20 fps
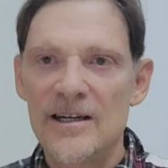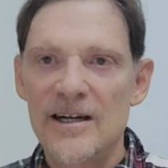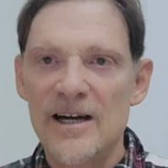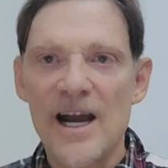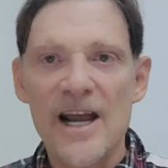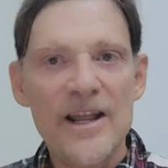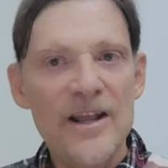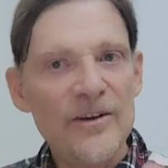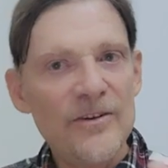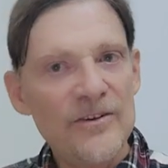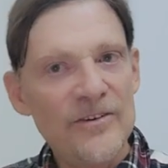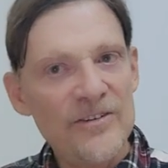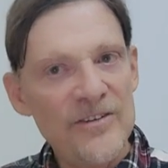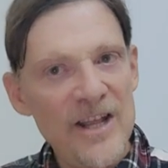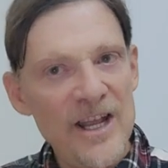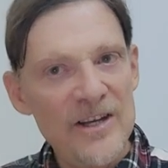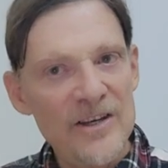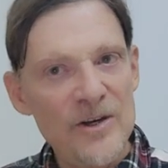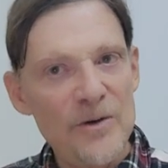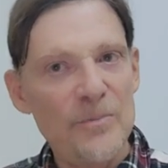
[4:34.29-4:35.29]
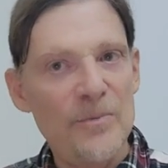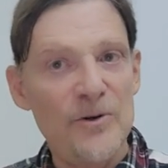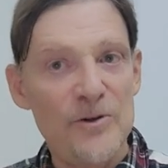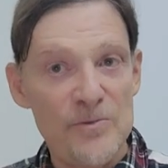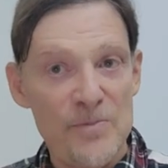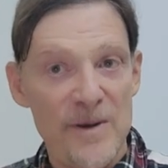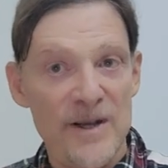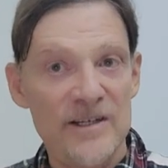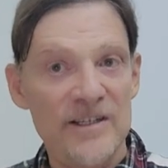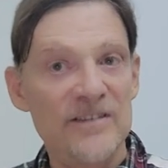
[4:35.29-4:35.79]
I understand your
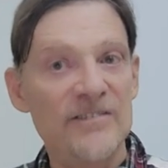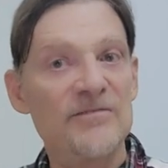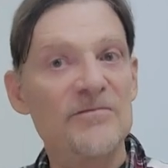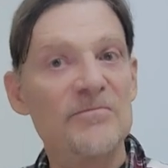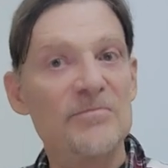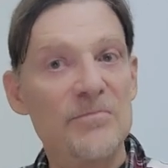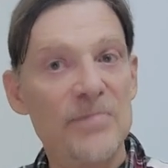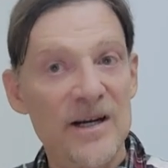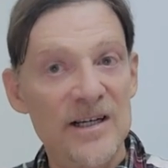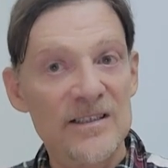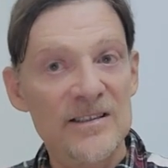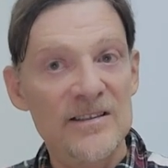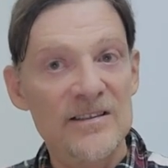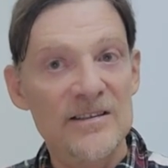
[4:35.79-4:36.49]
perspective, but.